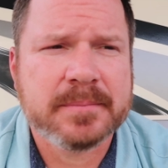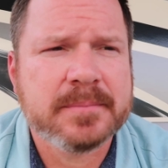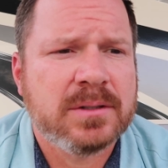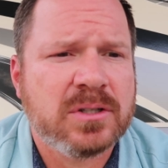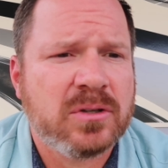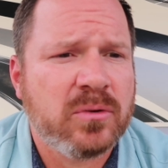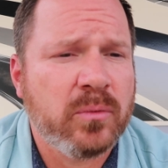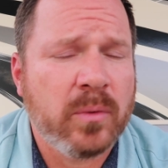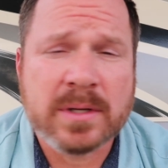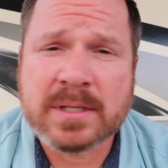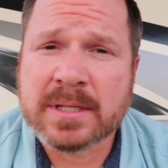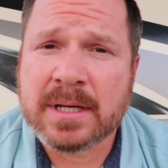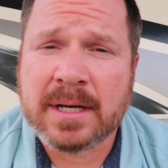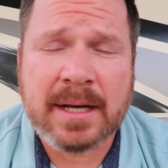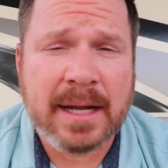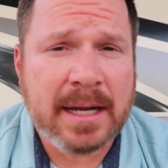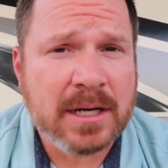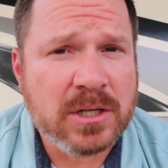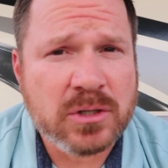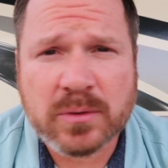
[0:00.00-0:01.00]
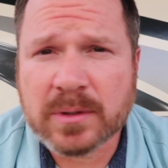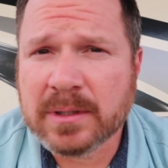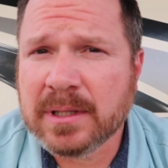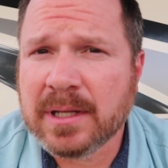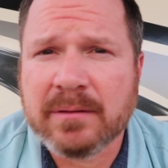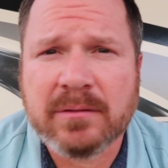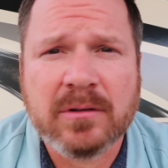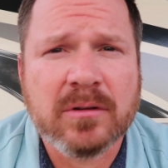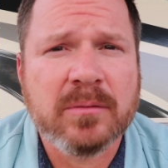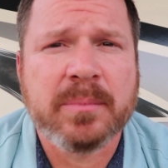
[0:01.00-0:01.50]
She wasn't an
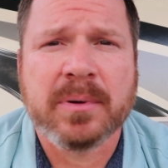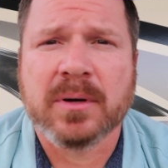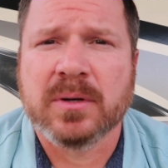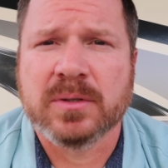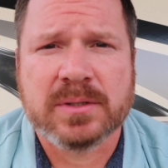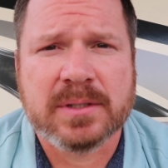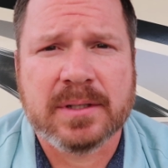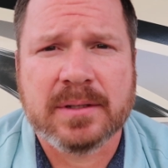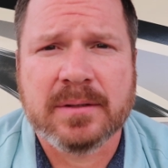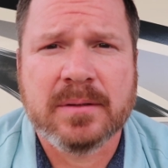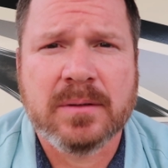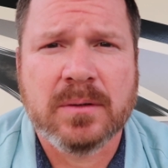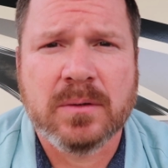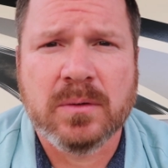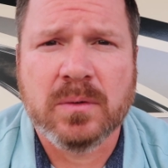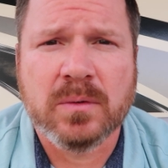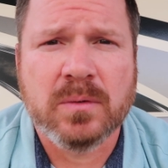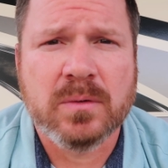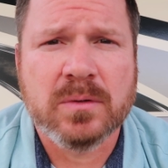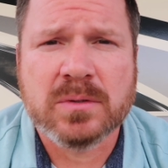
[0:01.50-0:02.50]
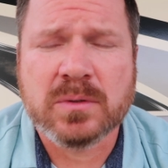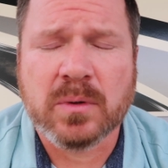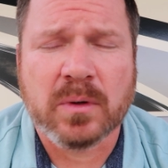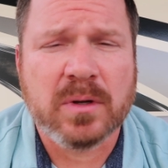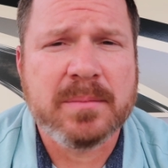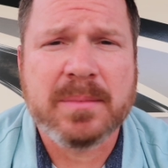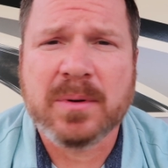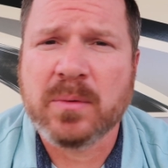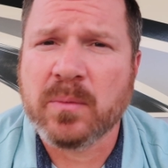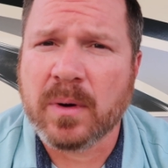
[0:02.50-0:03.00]
entry-level person who's
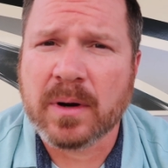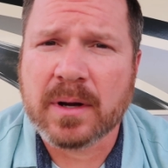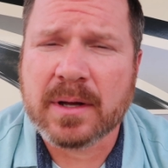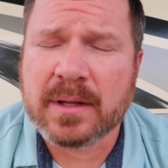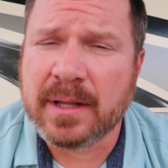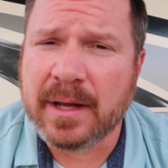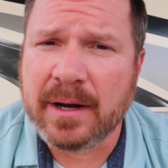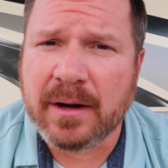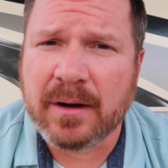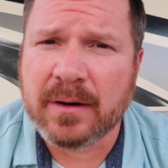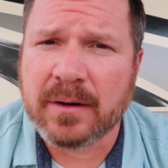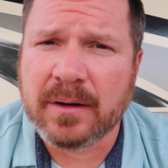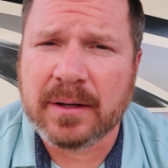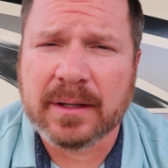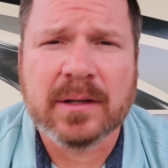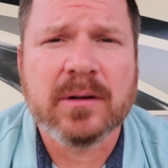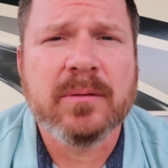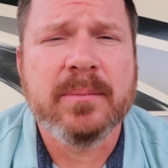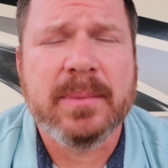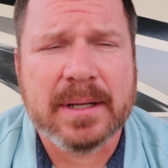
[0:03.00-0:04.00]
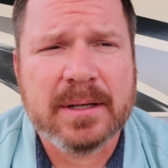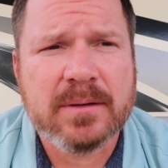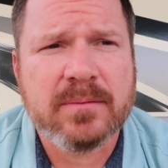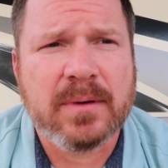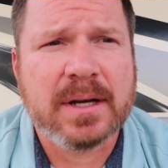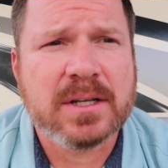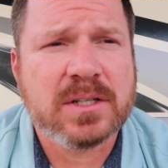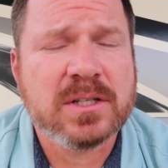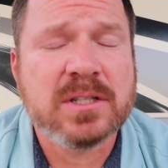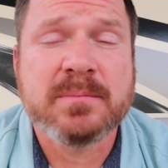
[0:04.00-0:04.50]
only been working there a little bit,
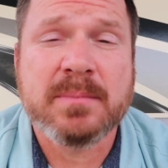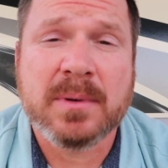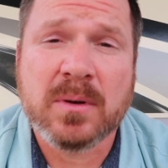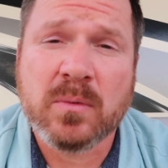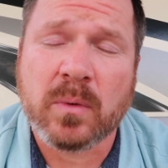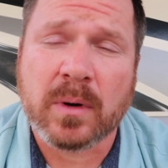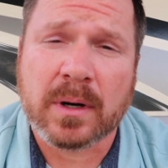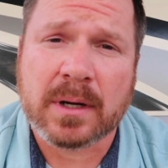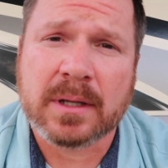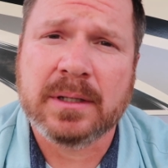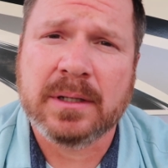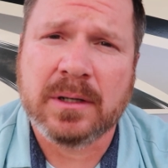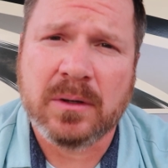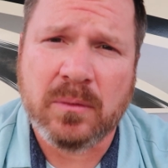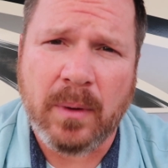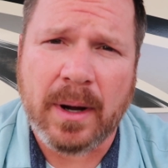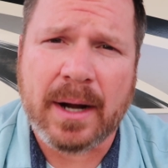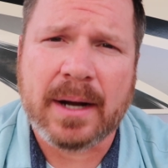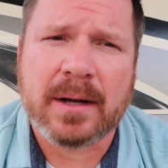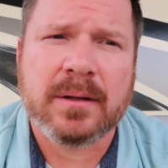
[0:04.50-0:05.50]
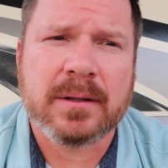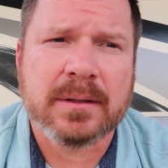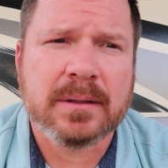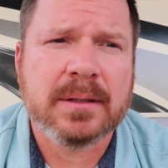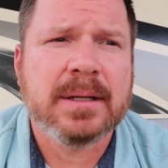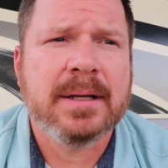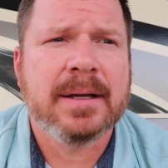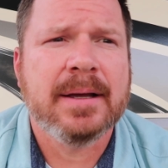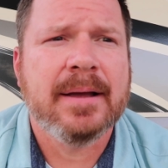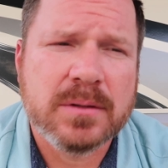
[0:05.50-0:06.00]
right? She's been working there a while.
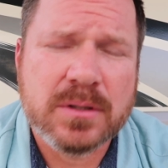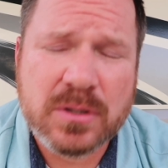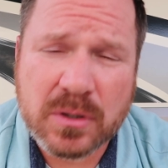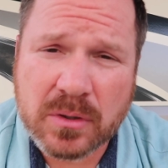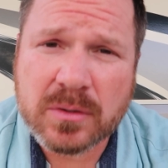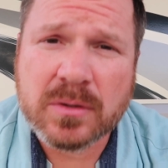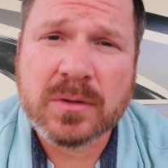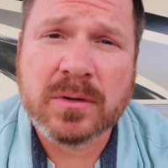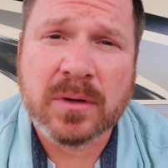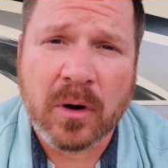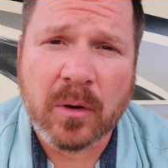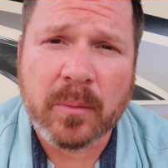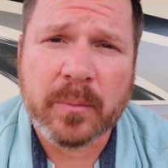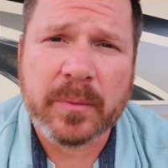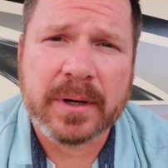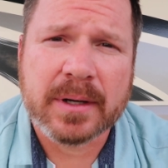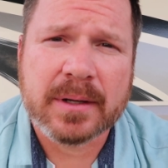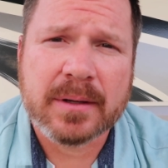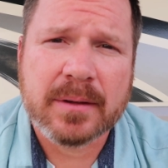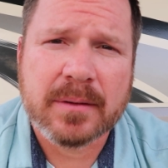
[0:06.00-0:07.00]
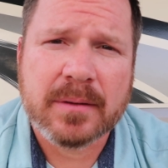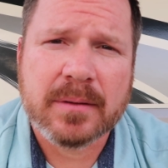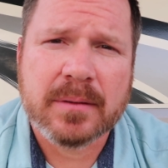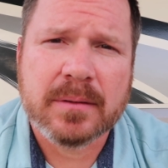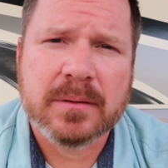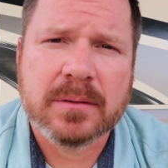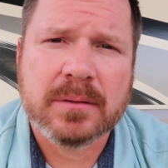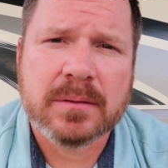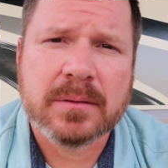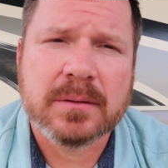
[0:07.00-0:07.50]
Do your homework.
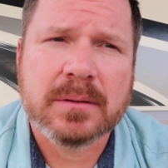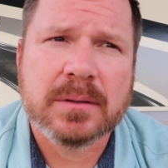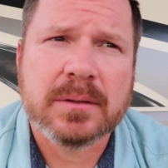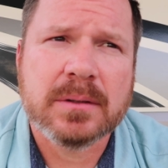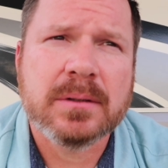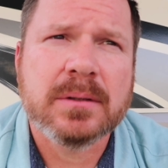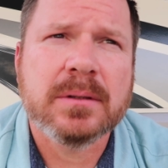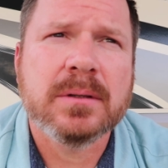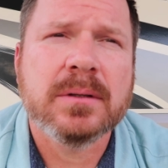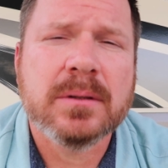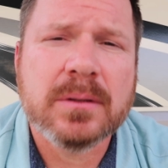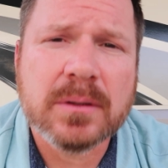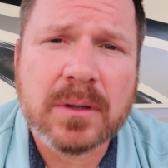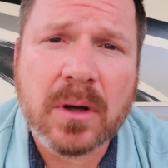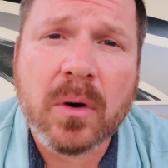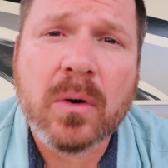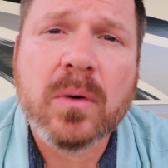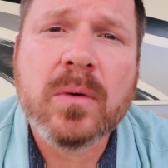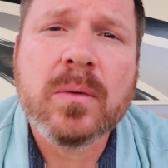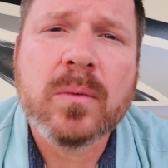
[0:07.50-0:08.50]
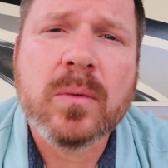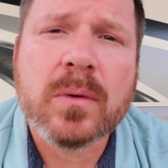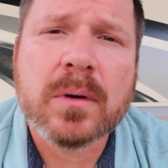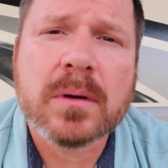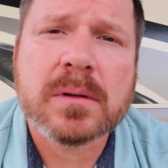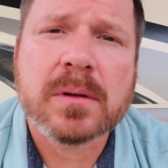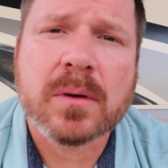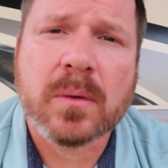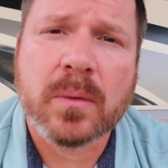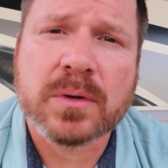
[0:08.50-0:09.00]
Know
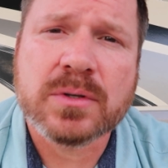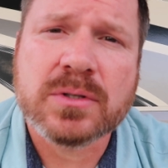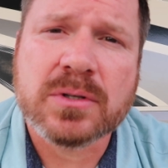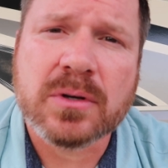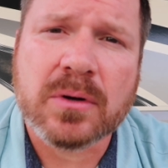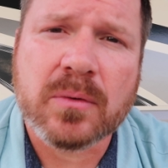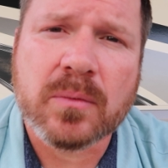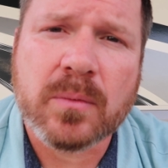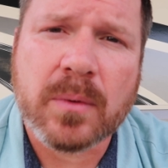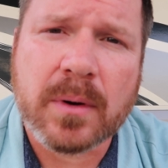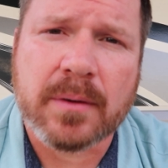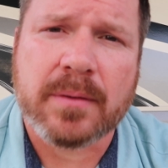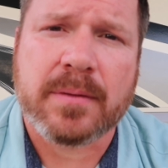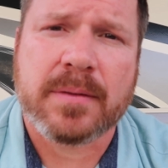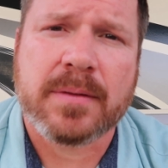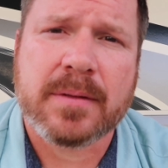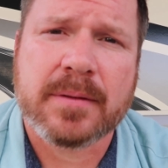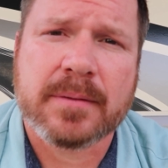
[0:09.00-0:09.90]
what you're worth.